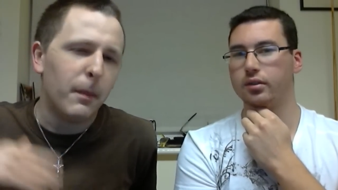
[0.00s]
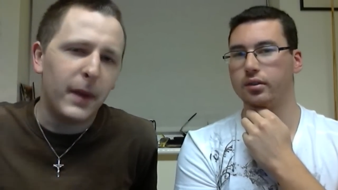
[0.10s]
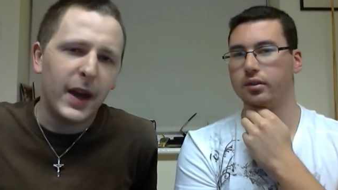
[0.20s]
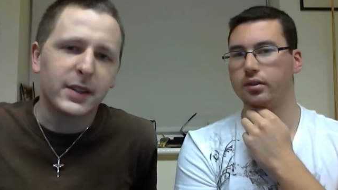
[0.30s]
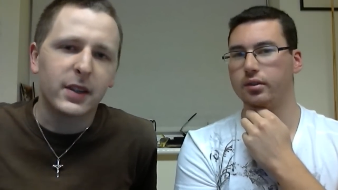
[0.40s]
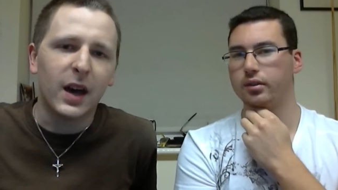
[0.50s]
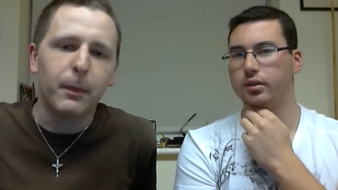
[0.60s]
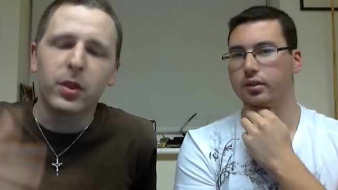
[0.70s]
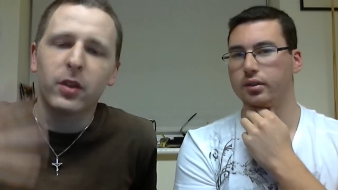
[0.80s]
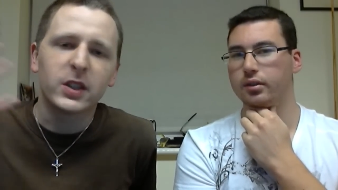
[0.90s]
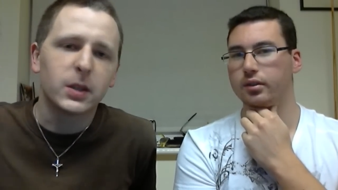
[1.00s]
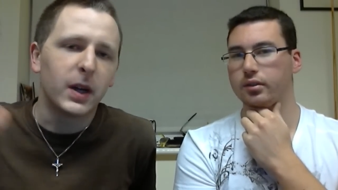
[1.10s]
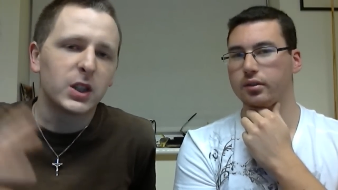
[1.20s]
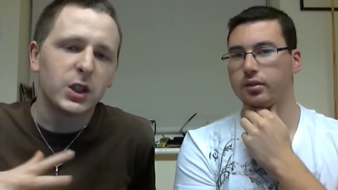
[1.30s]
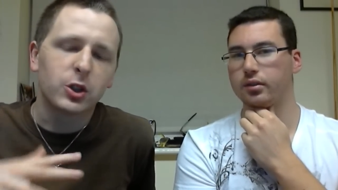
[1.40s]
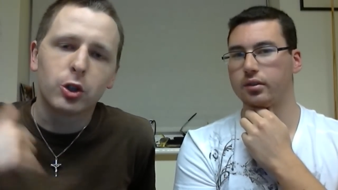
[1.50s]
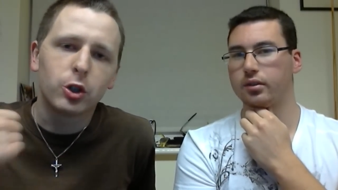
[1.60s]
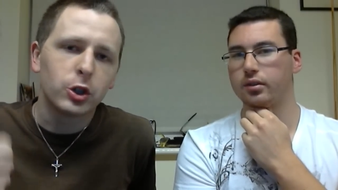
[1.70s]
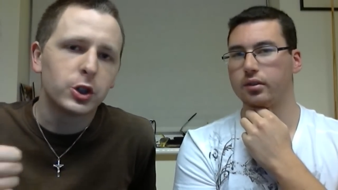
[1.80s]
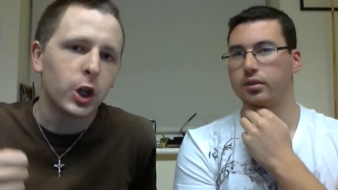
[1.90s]
Speaker 1: meh for that. But the rest of the matches,
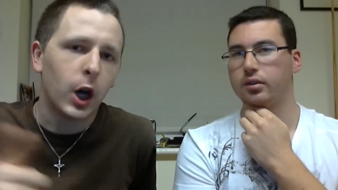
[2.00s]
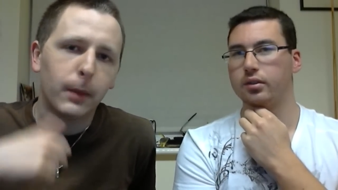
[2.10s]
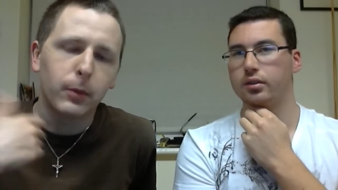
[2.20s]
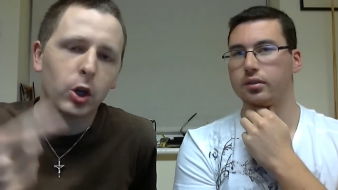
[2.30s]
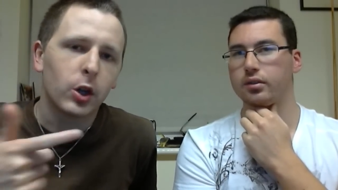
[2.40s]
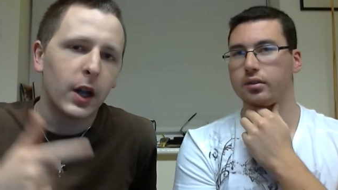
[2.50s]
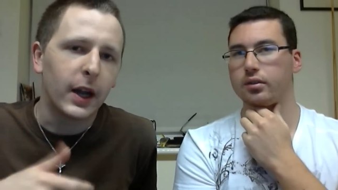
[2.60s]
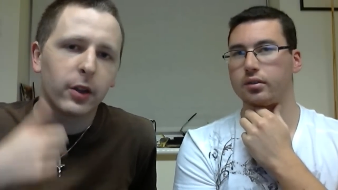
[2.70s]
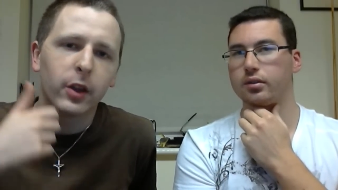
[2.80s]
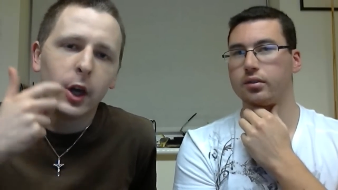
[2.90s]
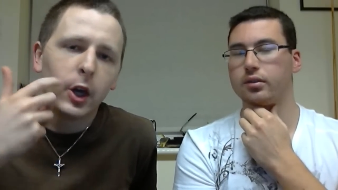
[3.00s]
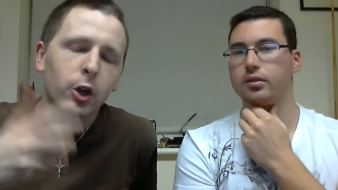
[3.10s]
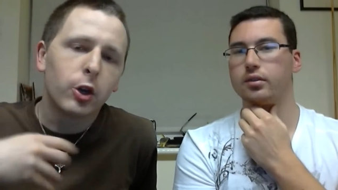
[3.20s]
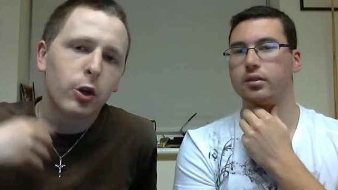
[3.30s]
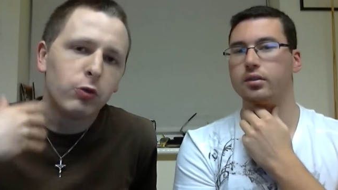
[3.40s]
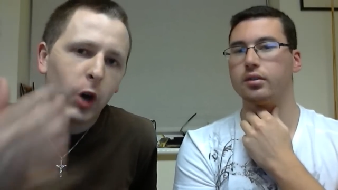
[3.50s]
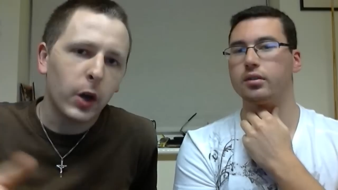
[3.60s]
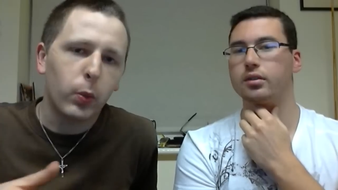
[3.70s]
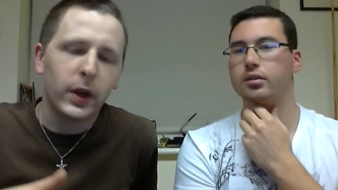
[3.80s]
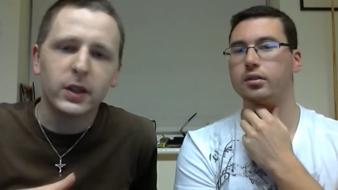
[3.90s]
good time, good length,
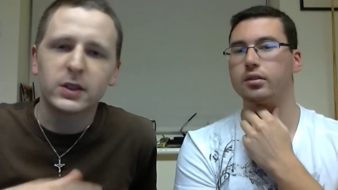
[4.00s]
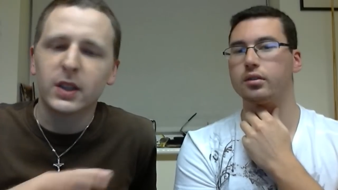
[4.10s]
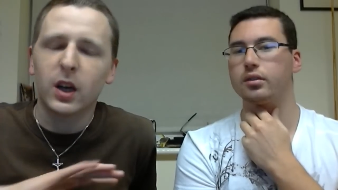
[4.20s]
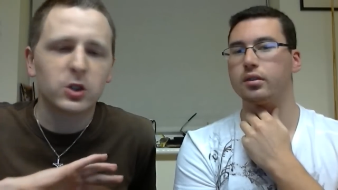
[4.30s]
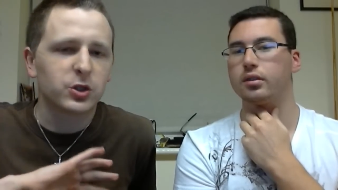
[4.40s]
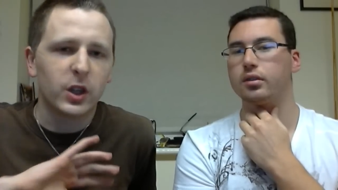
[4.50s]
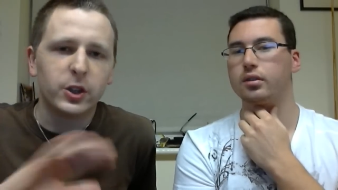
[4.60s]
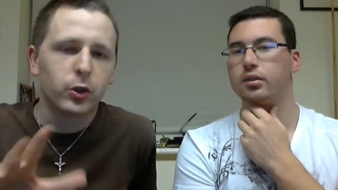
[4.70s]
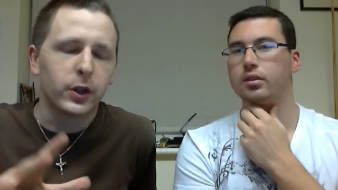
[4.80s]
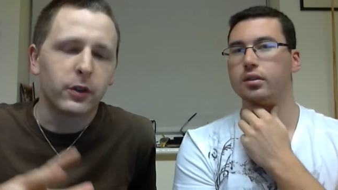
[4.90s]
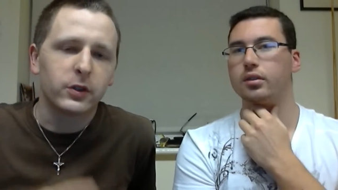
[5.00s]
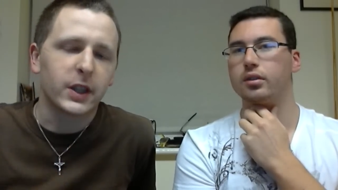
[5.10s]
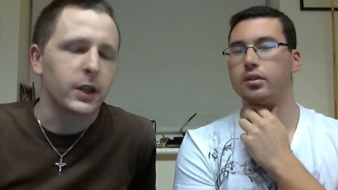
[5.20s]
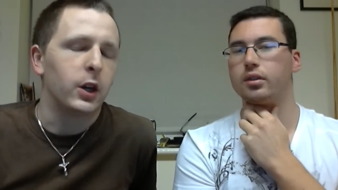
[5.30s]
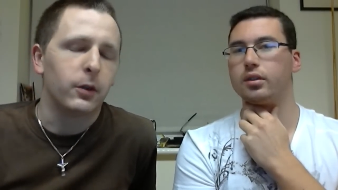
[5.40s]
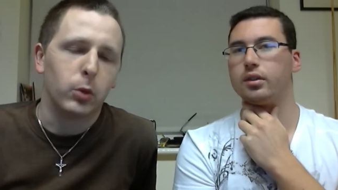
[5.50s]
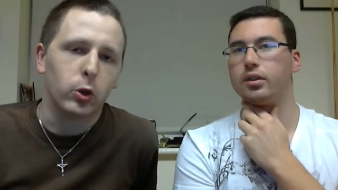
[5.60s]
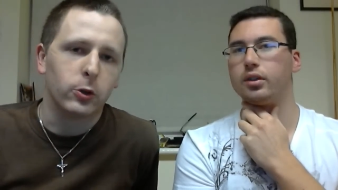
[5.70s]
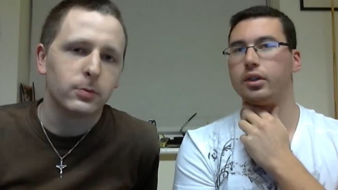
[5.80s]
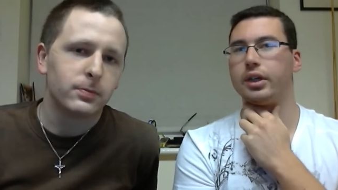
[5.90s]
right winners. I just enjoyed the second half
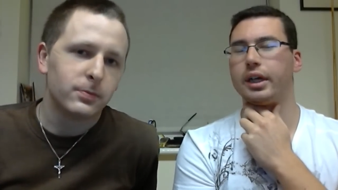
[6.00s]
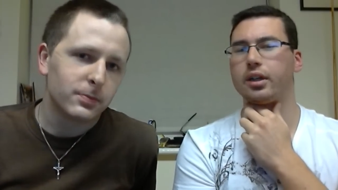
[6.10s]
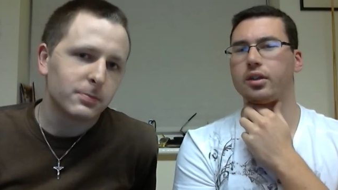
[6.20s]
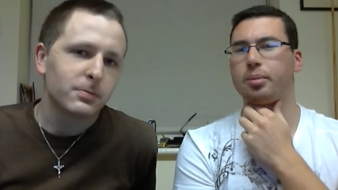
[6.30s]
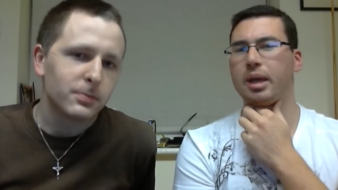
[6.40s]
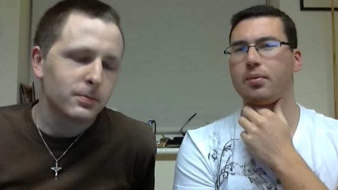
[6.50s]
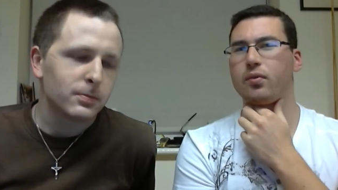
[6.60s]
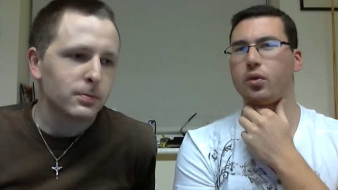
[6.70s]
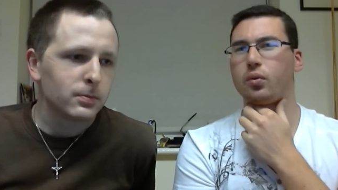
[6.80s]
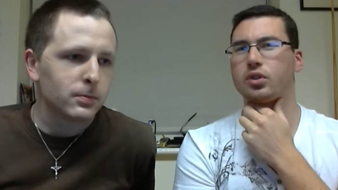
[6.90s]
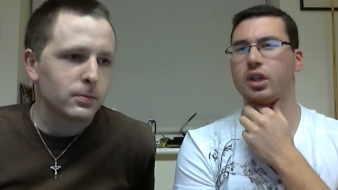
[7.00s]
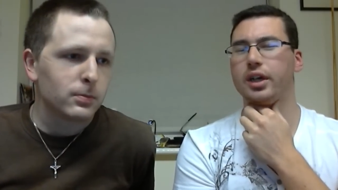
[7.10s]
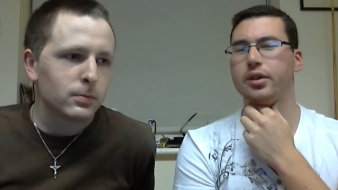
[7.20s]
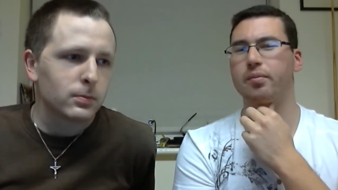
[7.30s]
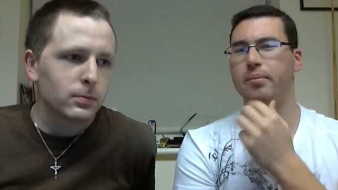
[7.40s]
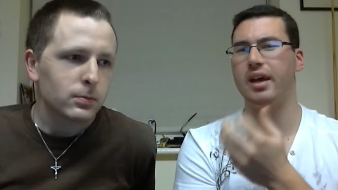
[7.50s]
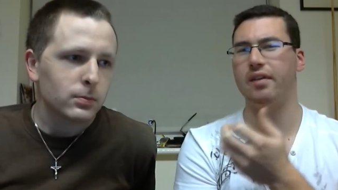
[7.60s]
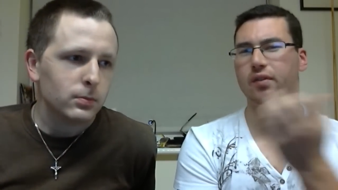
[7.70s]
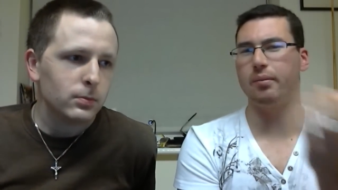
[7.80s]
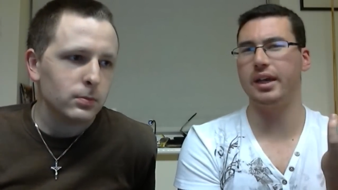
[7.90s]
more.
Speaker 2: Yeah, the, the pay-per-view was kind of meh
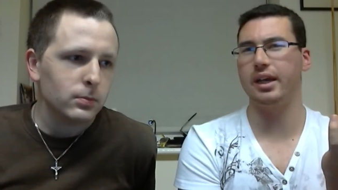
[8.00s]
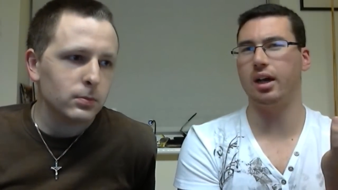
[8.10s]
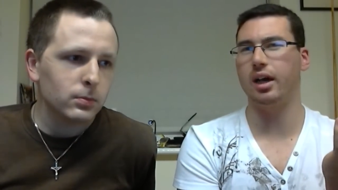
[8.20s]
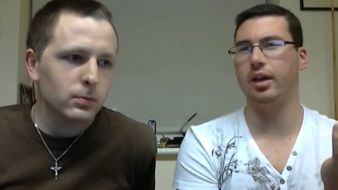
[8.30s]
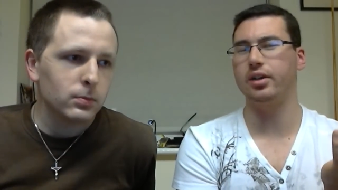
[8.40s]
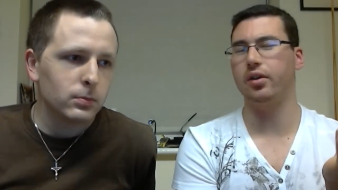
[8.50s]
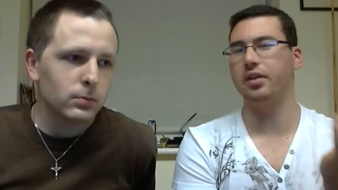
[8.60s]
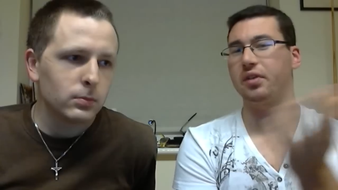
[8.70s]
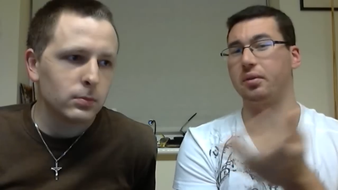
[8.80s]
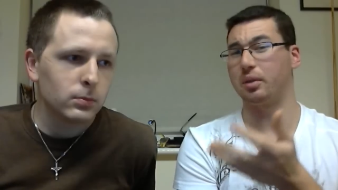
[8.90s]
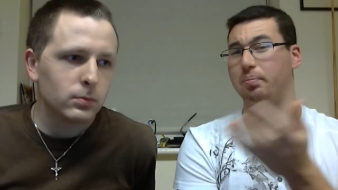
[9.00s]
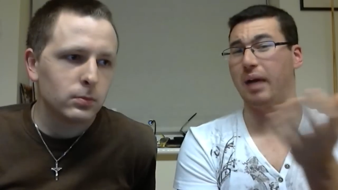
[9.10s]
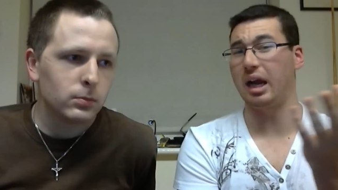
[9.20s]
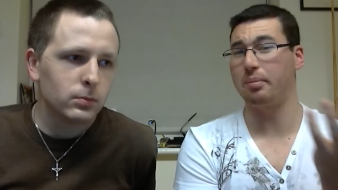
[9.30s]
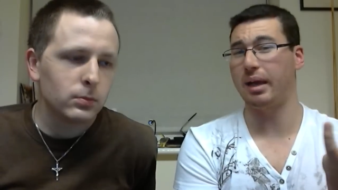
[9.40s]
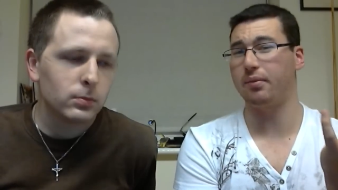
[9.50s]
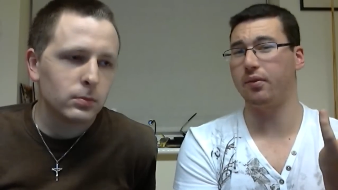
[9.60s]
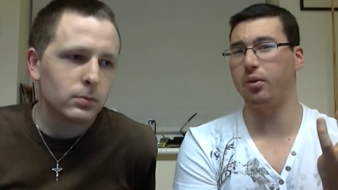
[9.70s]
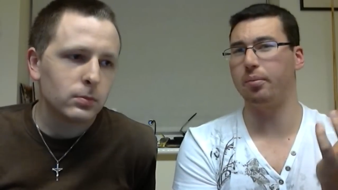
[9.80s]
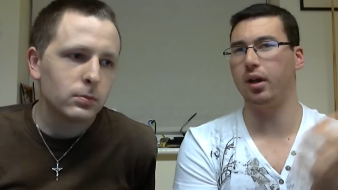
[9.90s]
for me. I, you know, I didn't think it was a bad
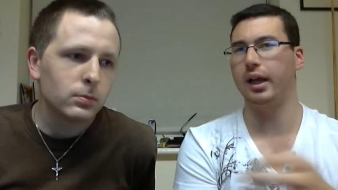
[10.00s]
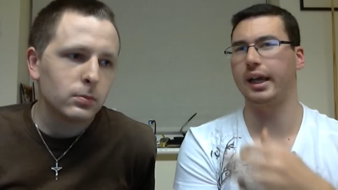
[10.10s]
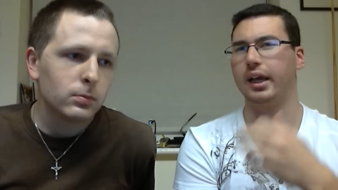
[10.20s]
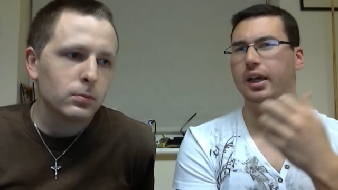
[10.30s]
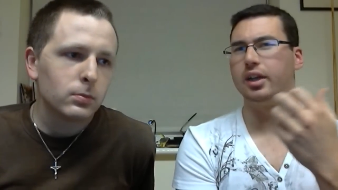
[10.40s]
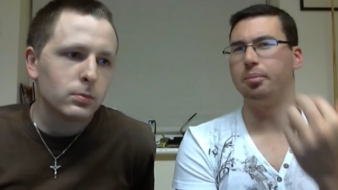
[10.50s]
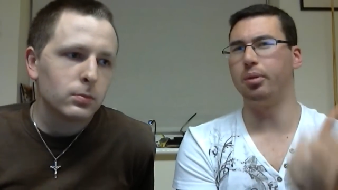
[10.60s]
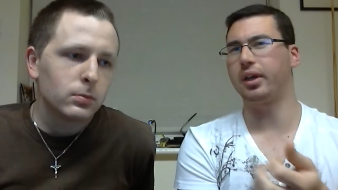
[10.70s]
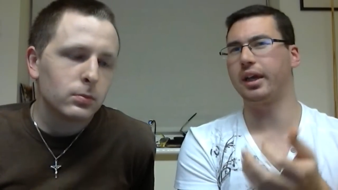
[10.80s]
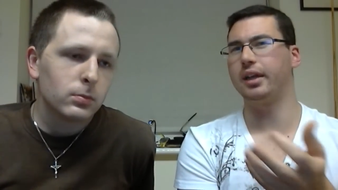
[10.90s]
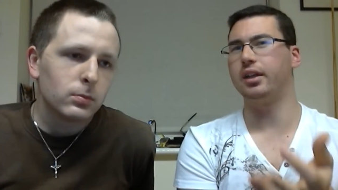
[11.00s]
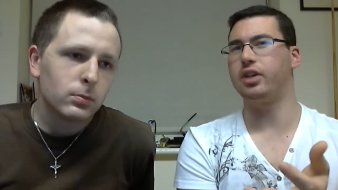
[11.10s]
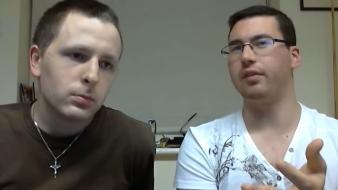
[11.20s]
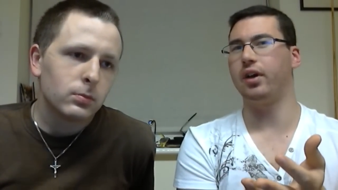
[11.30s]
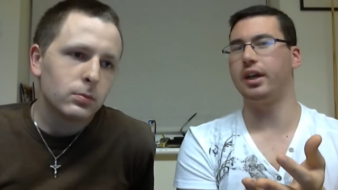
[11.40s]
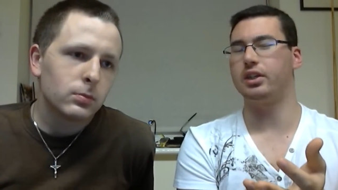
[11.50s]
pay-per-view, but like the booking in the Jeff Hardy,